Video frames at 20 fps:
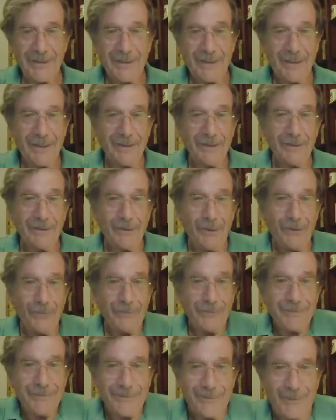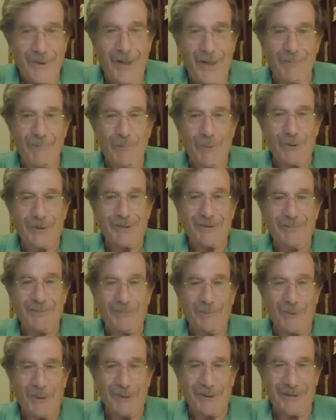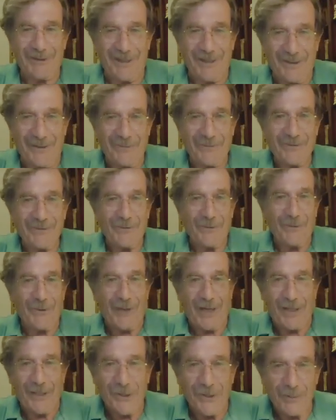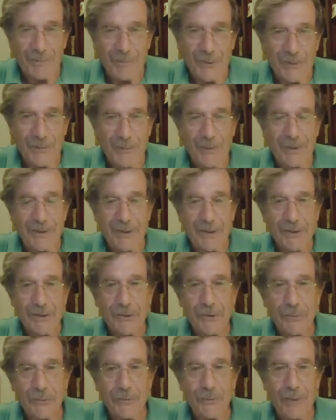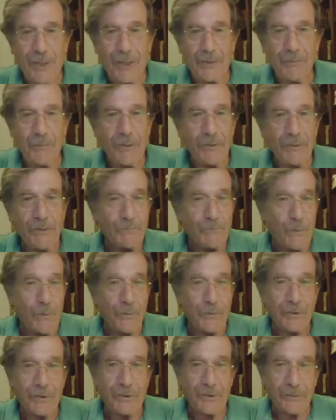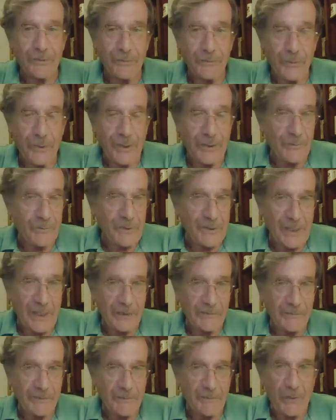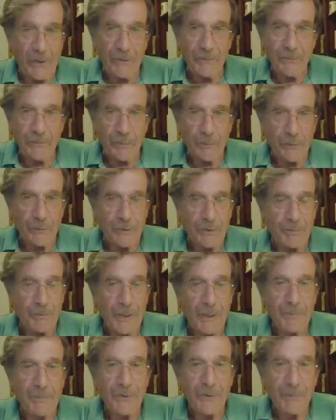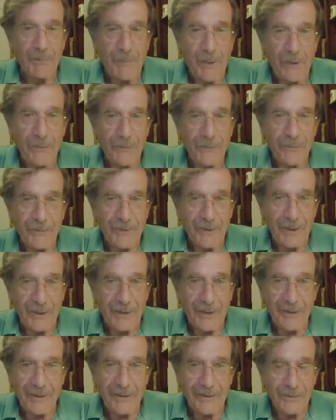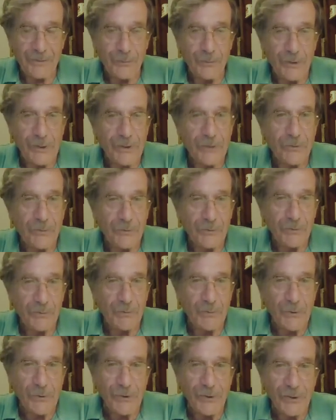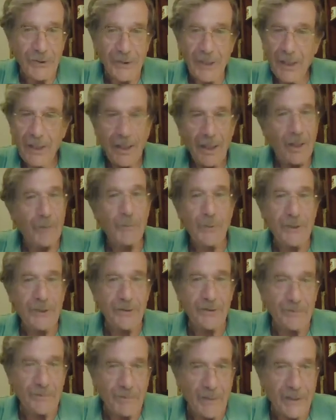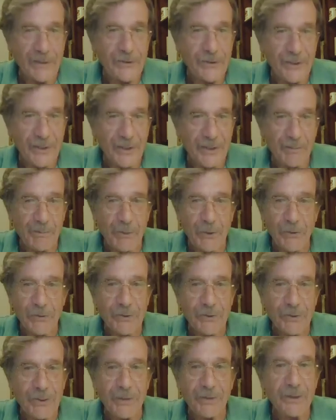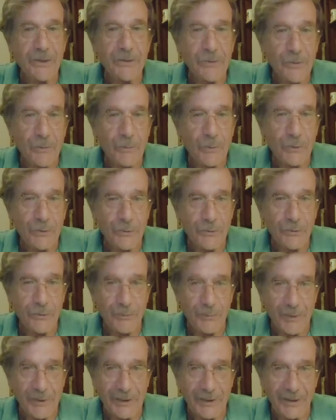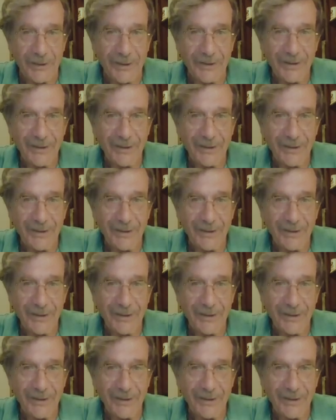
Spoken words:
And what's the connection between these two? And we wrote, together with Henry Bone, we wrote a paper about Tukey's contribution, and we didn't mention it because I didn't know what to do with it.